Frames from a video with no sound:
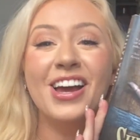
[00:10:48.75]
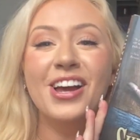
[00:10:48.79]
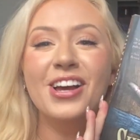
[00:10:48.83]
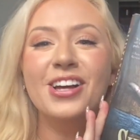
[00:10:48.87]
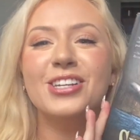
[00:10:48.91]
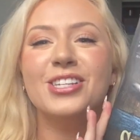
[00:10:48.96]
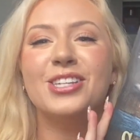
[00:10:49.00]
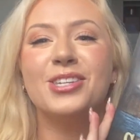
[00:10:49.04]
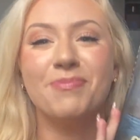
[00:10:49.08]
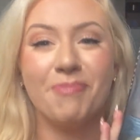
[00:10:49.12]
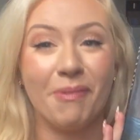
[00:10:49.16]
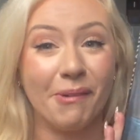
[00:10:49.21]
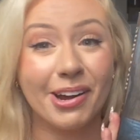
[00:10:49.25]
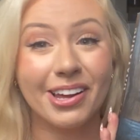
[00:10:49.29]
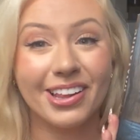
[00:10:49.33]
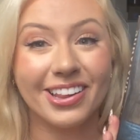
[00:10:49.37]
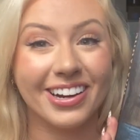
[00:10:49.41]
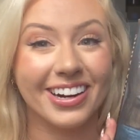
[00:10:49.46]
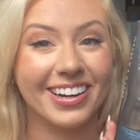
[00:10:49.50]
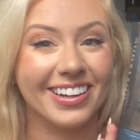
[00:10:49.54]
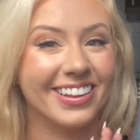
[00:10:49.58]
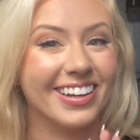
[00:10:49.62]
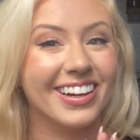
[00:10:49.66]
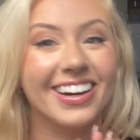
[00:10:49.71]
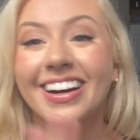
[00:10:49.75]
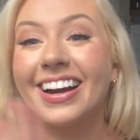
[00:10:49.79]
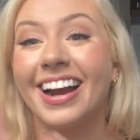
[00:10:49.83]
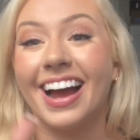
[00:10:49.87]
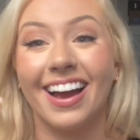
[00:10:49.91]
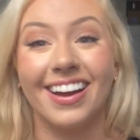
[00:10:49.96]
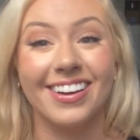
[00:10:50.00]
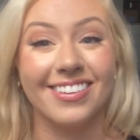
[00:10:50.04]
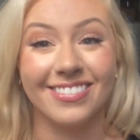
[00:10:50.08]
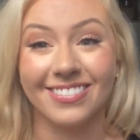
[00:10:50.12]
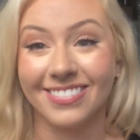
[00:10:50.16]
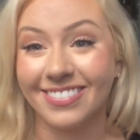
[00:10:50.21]
Spoiler alert,
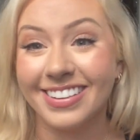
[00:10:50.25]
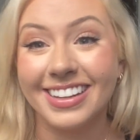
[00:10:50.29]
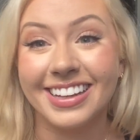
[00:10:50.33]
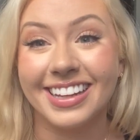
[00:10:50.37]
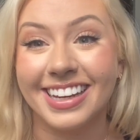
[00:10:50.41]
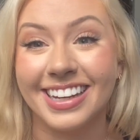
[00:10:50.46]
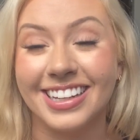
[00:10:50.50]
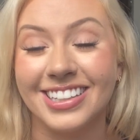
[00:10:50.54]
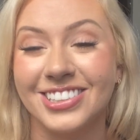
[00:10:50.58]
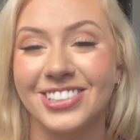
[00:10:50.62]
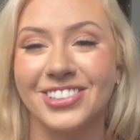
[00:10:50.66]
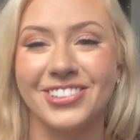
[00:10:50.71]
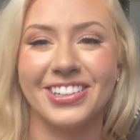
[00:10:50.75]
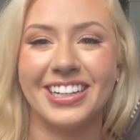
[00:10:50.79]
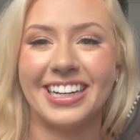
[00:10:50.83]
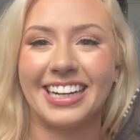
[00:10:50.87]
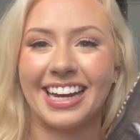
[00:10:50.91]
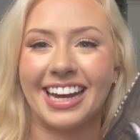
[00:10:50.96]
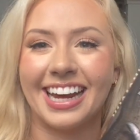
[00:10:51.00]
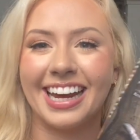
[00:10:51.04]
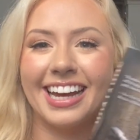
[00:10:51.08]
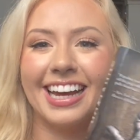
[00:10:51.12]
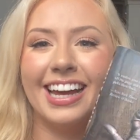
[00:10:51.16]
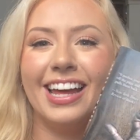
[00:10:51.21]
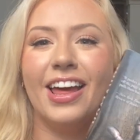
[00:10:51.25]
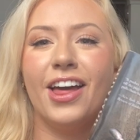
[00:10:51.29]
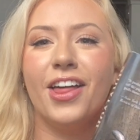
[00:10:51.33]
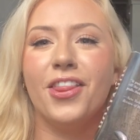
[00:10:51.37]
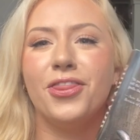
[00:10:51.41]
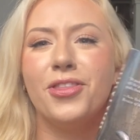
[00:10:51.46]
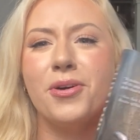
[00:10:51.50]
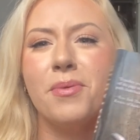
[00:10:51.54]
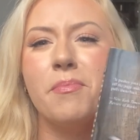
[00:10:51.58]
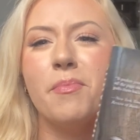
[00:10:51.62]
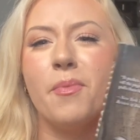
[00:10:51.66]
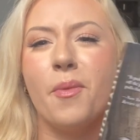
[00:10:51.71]
I really enjoyed it.
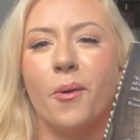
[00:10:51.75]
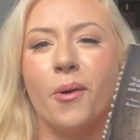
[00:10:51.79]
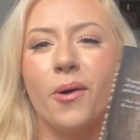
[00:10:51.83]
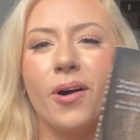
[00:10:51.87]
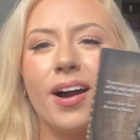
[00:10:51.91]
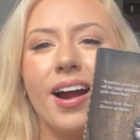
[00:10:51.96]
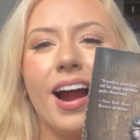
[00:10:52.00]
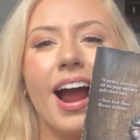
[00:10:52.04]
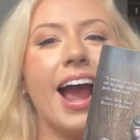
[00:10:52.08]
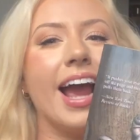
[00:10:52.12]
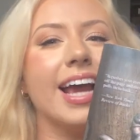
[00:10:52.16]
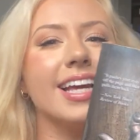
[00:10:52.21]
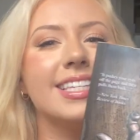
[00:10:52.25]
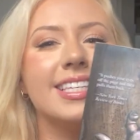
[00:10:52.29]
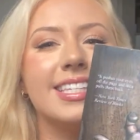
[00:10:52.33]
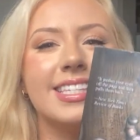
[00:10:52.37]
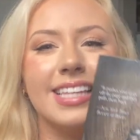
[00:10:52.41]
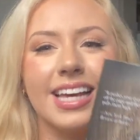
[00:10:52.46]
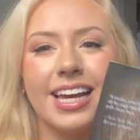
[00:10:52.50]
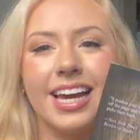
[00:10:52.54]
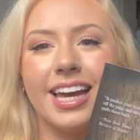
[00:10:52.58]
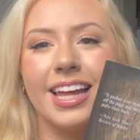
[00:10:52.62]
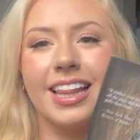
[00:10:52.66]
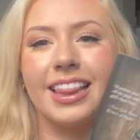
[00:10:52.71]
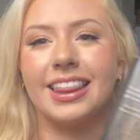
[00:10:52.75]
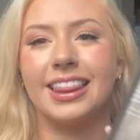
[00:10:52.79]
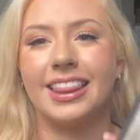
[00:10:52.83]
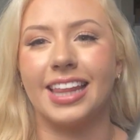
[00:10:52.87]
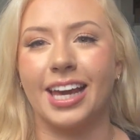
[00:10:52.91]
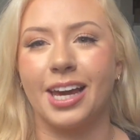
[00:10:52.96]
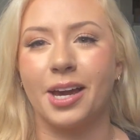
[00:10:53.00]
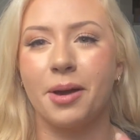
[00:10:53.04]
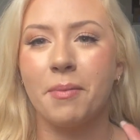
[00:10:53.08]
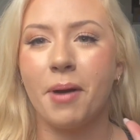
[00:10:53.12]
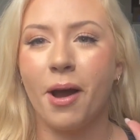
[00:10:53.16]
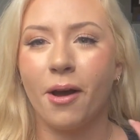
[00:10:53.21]
The more I sit and
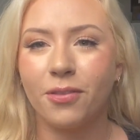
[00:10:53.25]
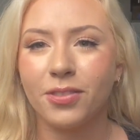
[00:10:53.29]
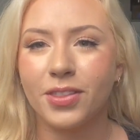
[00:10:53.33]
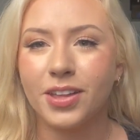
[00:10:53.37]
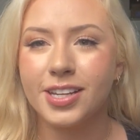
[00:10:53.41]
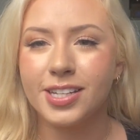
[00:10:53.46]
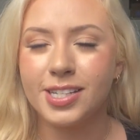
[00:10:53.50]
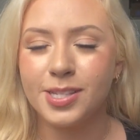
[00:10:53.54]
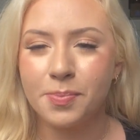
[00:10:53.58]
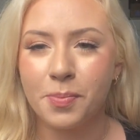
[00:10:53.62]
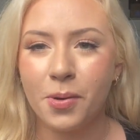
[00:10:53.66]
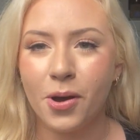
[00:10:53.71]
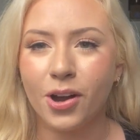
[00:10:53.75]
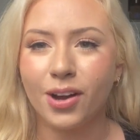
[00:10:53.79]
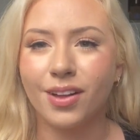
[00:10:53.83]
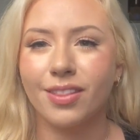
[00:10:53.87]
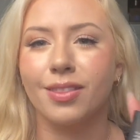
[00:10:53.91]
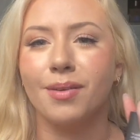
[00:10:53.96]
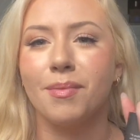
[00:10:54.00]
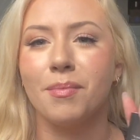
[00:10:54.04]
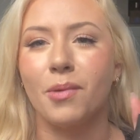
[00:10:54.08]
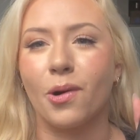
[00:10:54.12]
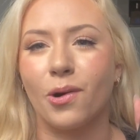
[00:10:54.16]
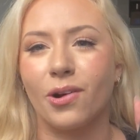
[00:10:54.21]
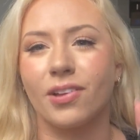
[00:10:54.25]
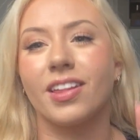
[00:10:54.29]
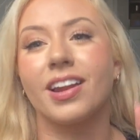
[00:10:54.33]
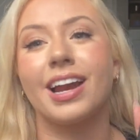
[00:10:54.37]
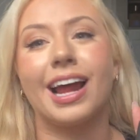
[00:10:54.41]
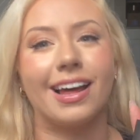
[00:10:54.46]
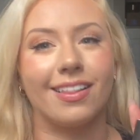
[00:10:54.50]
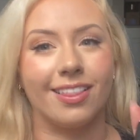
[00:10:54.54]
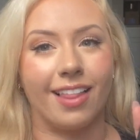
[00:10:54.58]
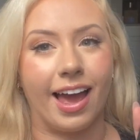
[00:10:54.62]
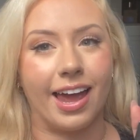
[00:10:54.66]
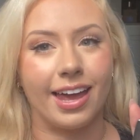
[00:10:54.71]
think about this book, the more that
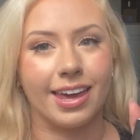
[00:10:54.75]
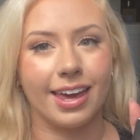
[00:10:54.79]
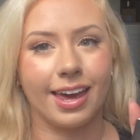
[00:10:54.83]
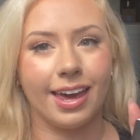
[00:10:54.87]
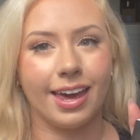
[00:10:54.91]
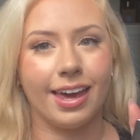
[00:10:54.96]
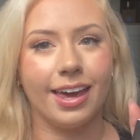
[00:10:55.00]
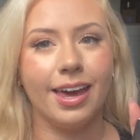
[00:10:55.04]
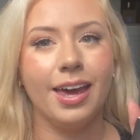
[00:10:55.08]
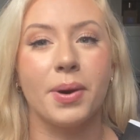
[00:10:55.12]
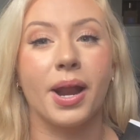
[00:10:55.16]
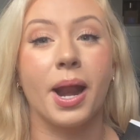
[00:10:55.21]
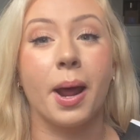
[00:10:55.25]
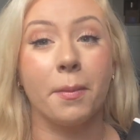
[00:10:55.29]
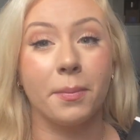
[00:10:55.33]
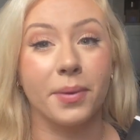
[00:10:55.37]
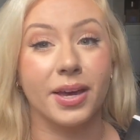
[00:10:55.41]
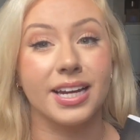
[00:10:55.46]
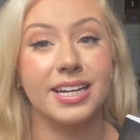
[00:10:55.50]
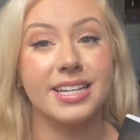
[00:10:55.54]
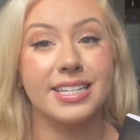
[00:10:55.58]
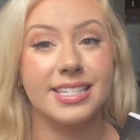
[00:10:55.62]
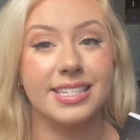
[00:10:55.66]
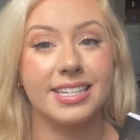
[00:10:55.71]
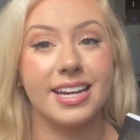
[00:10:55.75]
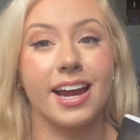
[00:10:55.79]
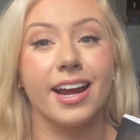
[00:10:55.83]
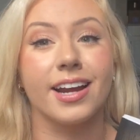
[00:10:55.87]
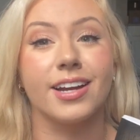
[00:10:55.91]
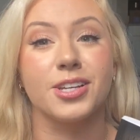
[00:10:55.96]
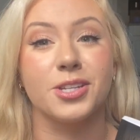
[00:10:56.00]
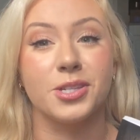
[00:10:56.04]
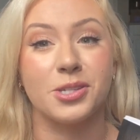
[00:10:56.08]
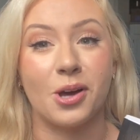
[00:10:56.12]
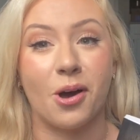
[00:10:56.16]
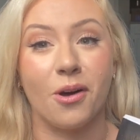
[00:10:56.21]
I like it, but I'm gonna stay at
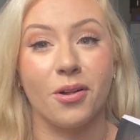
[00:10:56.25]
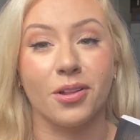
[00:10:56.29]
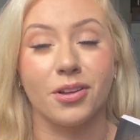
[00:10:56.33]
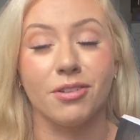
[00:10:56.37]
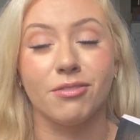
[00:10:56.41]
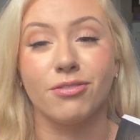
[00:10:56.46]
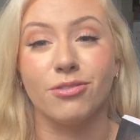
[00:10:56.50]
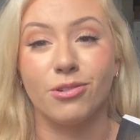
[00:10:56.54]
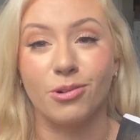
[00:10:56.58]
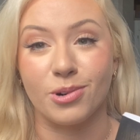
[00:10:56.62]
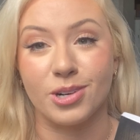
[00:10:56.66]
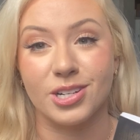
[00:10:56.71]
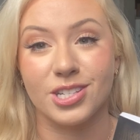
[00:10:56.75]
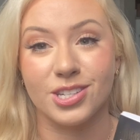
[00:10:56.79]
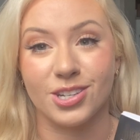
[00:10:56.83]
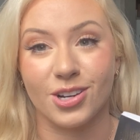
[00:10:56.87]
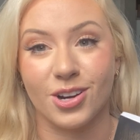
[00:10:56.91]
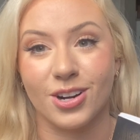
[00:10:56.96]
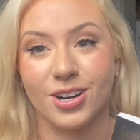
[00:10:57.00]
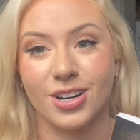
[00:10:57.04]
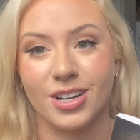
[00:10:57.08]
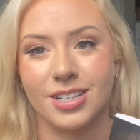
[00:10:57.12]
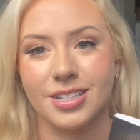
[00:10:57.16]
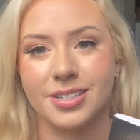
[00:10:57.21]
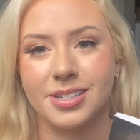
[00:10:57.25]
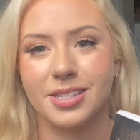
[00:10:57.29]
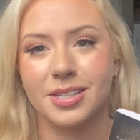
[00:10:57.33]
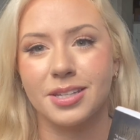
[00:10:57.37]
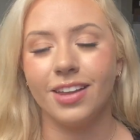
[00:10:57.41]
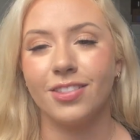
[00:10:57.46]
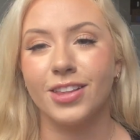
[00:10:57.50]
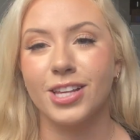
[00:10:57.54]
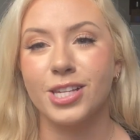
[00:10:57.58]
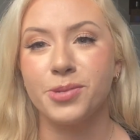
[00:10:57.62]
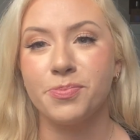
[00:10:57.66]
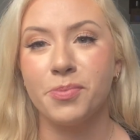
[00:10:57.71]
a solid 4 stars.
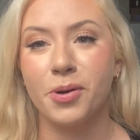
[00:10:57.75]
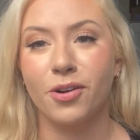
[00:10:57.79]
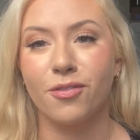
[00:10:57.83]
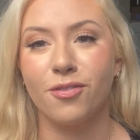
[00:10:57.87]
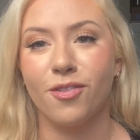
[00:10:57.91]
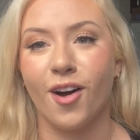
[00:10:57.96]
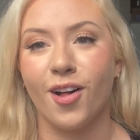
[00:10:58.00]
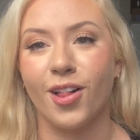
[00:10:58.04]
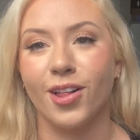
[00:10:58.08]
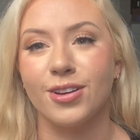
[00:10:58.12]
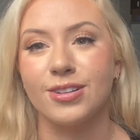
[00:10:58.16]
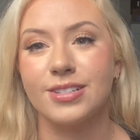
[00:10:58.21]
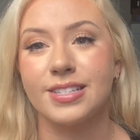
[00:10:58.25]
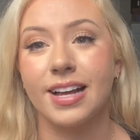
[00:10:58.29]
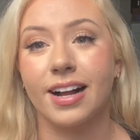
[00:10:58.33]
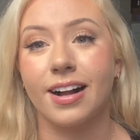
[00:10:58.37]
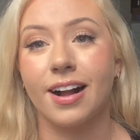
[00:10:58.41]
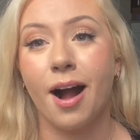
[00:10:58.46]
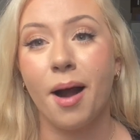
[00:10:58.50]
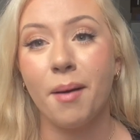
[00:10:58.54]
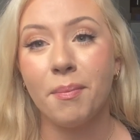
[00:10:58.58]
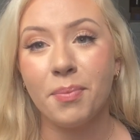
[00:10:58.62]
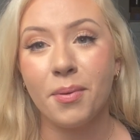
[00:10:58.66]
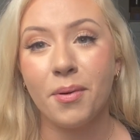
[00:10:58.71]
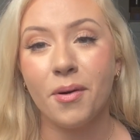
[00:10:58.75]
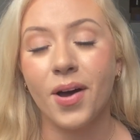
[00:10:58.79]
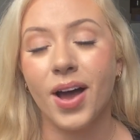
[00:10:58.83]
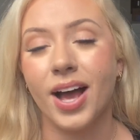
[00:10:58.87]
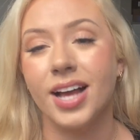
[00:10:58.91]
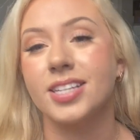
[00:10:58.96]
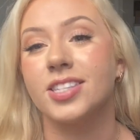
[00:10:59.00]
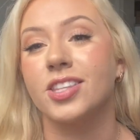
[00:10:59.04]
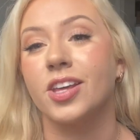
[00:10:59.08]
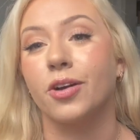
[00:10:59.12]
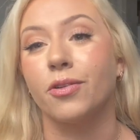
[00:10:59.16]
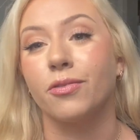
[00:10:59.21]
This book follows a couple
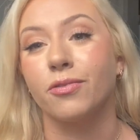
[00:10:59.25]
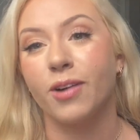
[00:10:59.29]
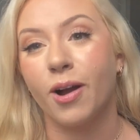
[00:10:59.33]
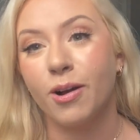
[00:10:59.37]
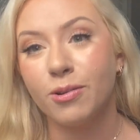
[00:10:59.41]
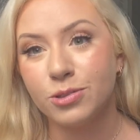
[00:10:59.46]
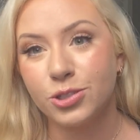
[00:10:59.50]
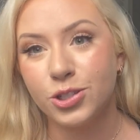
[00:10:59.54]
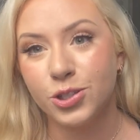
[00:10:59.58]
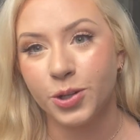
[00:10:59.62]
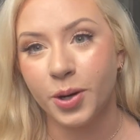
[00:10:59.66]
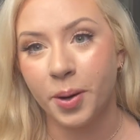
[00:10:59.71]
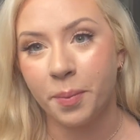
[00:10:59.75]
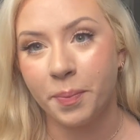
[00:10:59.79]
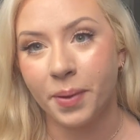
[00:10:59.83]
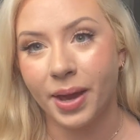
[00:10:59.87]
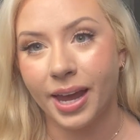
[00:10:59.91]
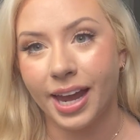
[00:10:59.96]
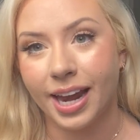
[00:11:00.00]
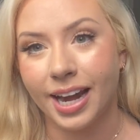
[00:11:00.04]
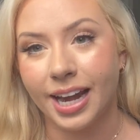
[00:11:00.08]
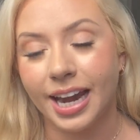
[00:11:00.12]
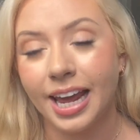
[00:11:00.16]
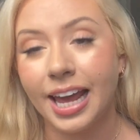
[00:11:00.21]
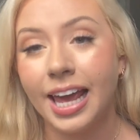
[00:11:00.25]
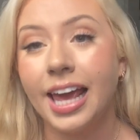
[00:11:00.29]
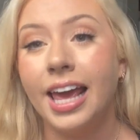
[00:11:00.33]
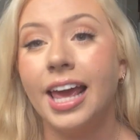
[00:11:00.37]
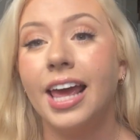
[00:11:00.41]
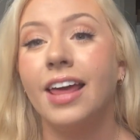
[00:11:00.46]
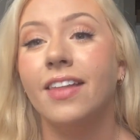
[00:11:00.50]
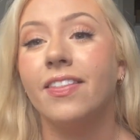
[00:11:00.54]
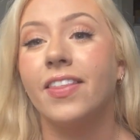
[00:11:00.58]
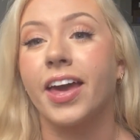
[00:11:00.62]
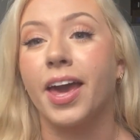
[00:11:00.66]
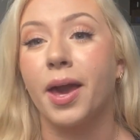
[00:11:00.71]
as they're road tripping.
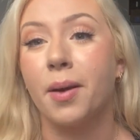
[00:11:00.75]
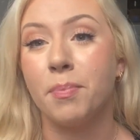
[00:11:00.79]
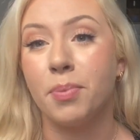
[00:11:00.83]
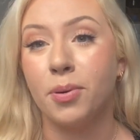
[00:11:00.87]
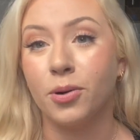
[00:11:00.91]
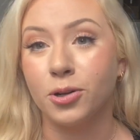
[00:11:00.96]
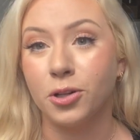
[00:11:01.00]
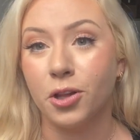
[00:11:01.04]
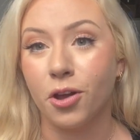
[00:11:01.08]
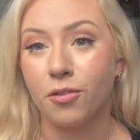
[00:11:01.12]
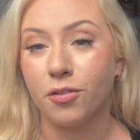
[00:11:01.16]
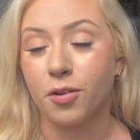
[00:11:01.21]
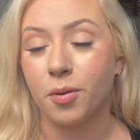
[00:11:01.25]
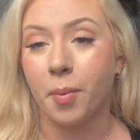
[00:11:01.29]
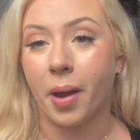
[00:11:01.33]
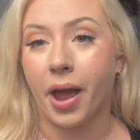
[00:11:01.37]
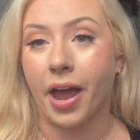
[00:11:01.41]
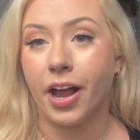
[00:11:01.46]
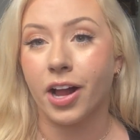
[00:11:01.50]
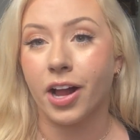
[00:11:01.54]
They get pulled over by a